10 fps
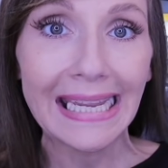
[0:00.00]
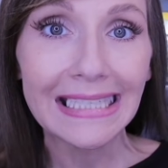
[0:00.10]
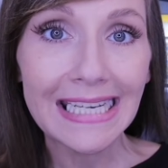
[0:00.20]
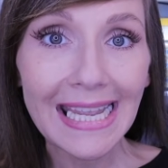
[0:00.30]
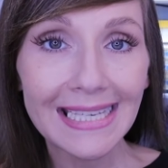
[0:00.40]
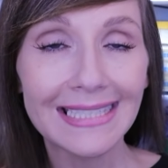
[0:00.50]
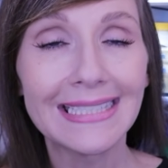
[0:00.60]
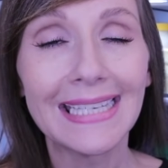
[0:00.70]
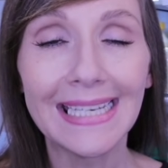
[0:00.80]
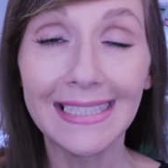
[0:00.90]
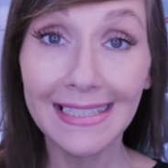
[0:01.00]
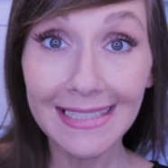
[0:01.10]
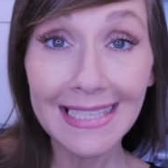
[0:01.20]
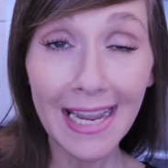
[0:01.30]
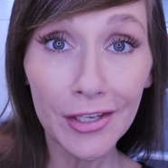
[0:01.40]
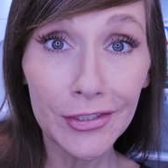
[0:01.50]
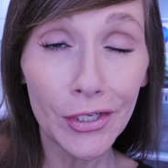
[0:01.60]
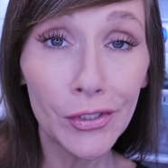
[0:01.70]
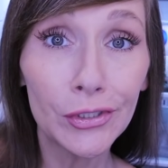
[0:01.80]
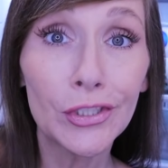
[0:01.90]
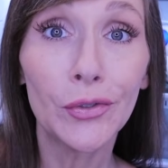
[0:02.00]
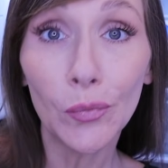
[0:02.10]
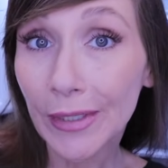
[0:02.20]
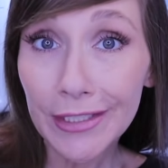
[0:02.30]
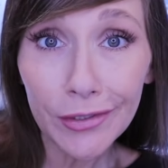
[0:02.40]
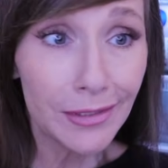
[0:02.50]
And yes, in this household, we do